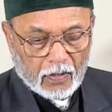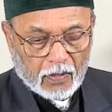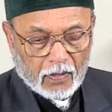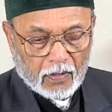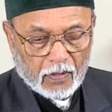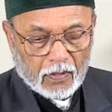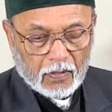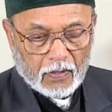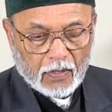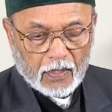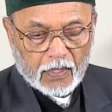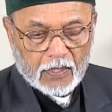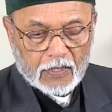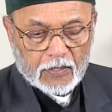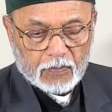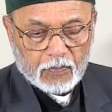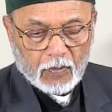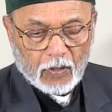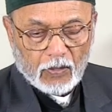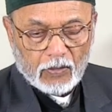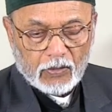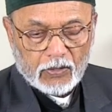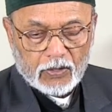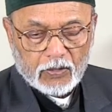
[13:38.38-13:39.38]
The
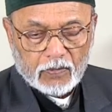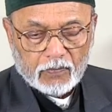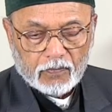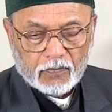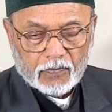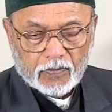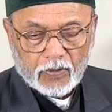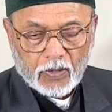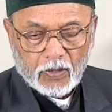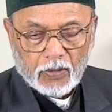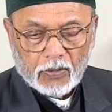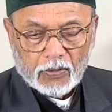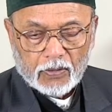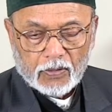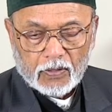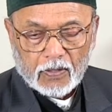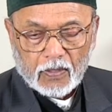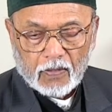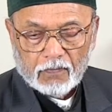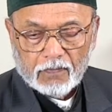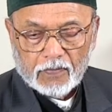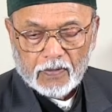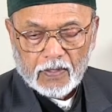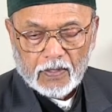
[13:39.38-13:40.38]
explosive growth
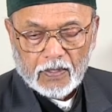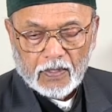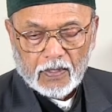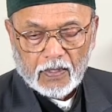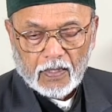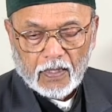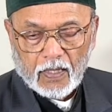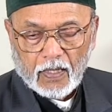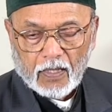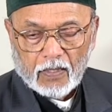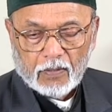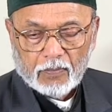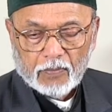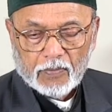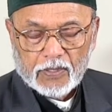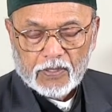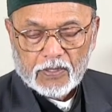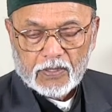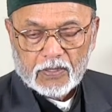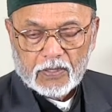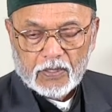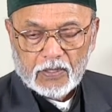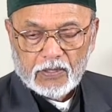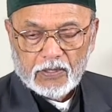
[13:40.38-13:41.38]
of the
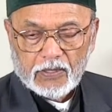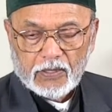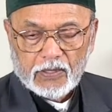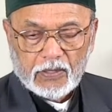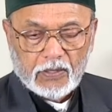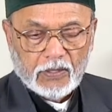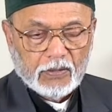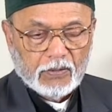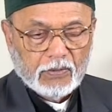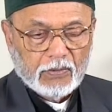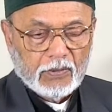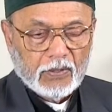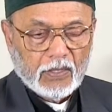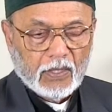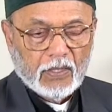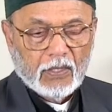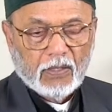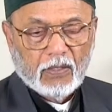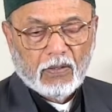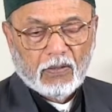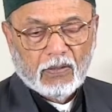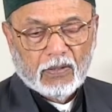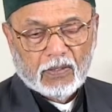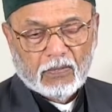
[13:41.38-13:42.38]
Ottomans continued in
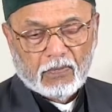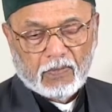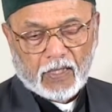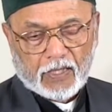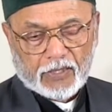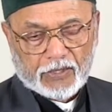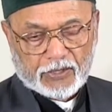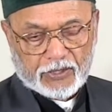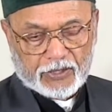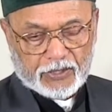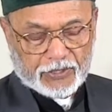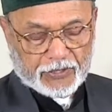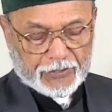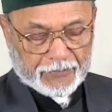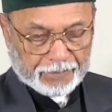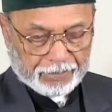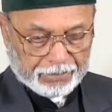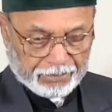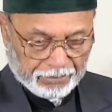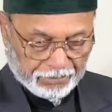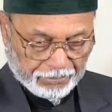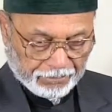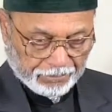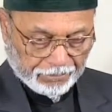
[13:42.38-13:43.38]
all directions.
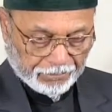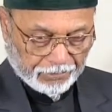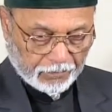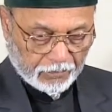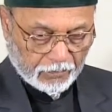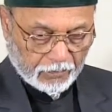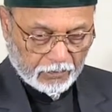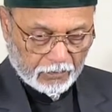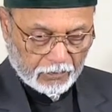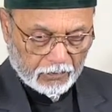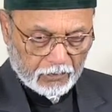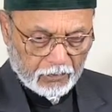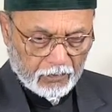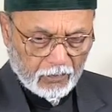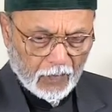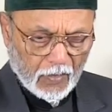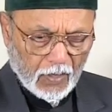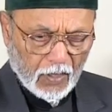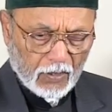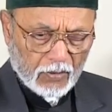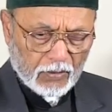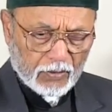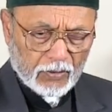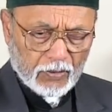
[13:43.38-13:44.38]

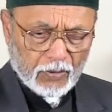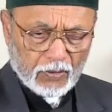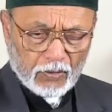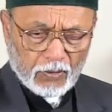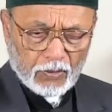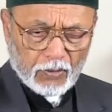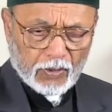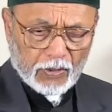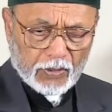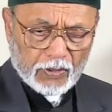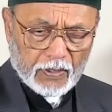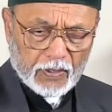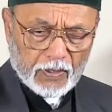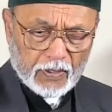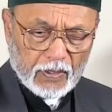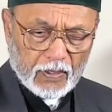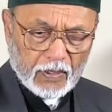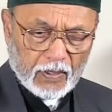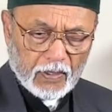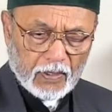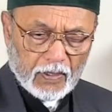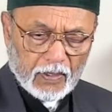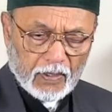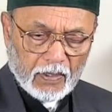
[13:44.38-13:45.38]
To the north,
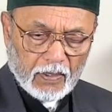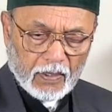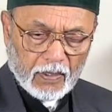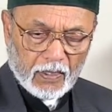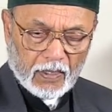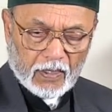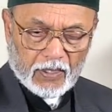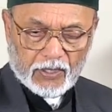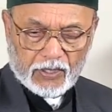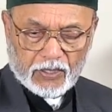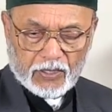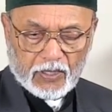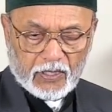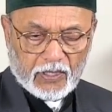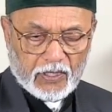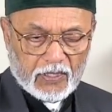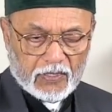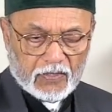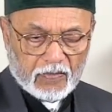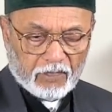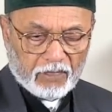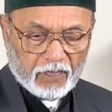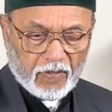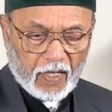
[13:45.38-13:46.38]
in a
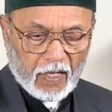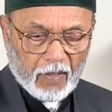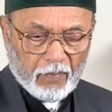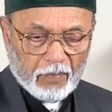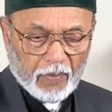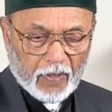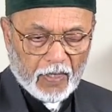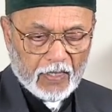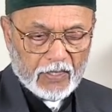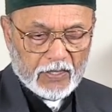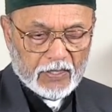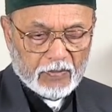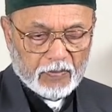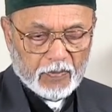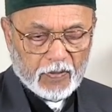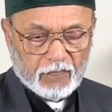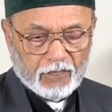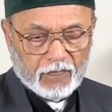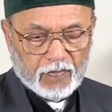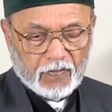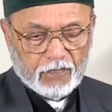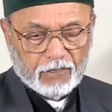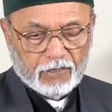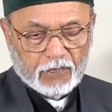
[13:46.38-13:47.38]
series of campaigns
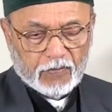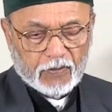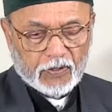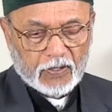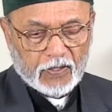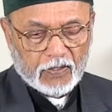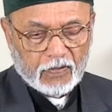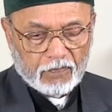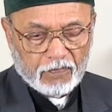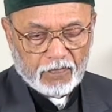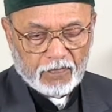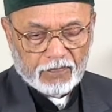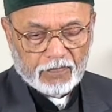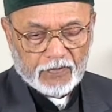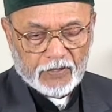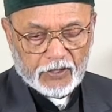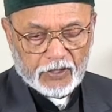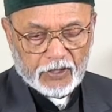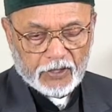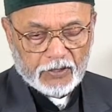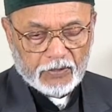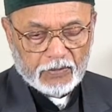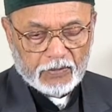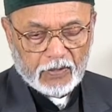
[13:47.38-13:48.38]
between
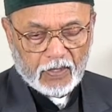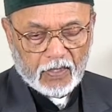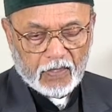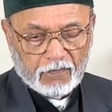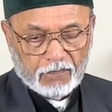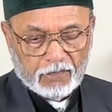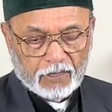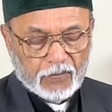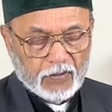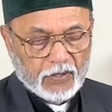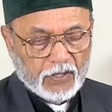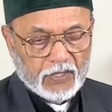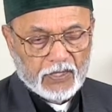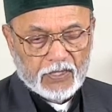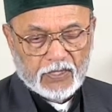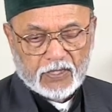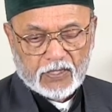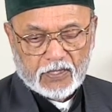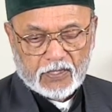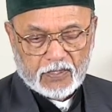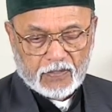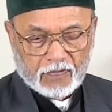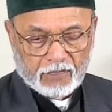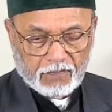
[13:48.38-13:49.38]
1452 and
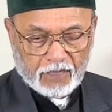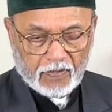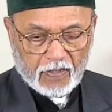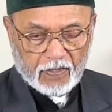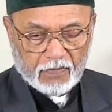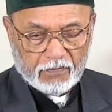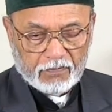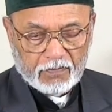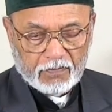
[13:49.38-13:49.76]
1465,